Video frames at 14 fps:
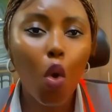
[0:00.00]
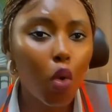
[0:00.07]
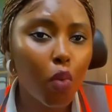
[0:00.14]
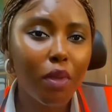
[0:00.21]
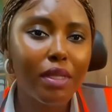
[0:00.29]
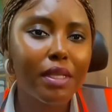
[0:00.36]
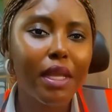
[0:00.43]

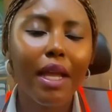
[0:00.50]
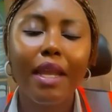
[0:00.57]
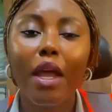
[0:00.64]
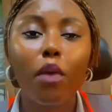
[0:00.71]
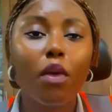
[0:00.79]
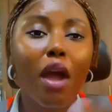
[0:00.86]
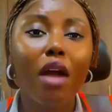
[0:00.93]
Always.
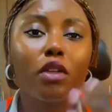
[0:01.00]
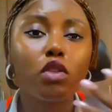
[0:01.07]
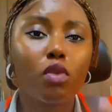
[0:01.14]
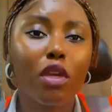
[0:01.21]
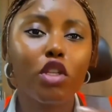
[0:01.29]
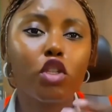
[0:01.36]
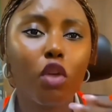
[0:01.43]
Now you
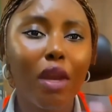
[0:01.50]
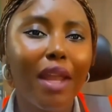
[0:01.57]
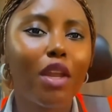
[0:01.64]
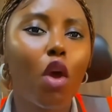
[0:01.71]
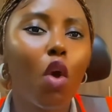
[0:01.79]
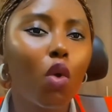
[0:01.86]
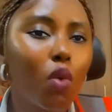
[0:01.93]
have to ensure
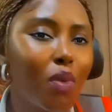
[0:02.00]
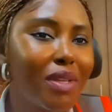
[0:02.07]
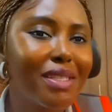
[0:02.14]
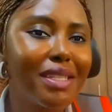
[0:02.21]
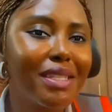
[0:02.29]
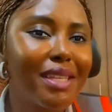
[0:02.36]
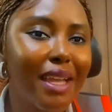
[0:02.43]
that
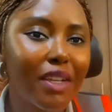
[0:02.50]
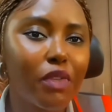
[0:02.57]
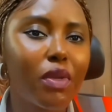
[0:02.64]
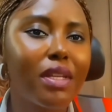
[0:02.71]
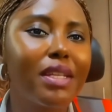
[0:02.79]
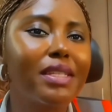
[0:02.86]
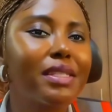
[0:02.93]
always the deck
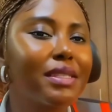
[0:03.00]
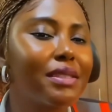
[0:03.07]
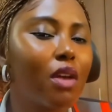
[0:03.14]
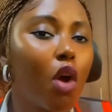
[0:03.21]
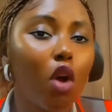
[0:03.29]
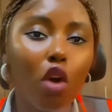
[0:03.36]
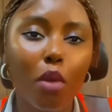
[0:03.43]
drain
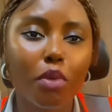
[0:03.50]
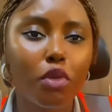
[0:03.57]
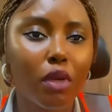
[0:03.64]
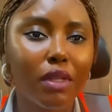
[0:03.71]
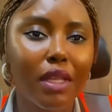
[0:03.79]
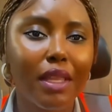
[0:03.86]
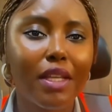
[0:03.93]
is
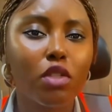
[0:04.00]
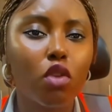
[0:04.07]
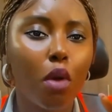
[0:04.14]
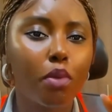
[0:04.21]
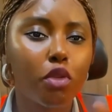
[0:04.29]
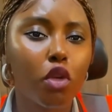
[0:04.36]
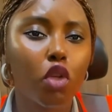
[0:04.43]
unobstructed. There's
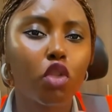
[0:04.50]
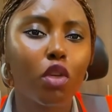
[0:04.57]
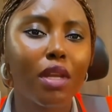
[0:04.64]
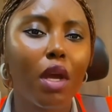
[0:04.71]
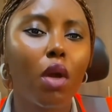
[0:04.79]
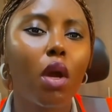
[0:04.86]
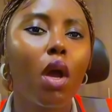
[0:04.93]
no
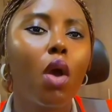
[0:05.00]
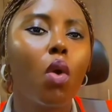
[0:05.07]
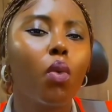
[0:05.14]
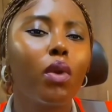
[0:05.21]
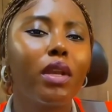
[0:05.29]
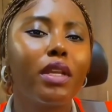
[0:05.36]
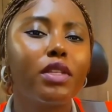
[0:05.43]
obstruction that
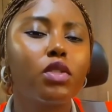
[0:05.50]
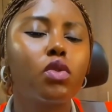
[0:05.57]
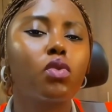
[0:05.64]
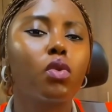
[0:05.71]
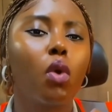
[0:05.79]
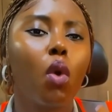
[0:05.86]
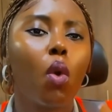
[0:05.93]
will lead
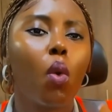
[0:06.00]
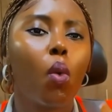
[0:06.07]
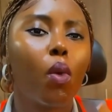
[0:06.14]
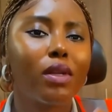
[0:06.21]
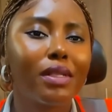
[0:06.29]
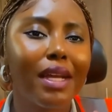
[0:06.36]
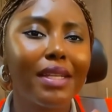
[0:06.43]
to
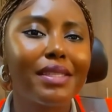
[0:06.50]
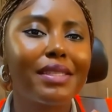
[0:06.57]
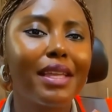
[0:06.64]
water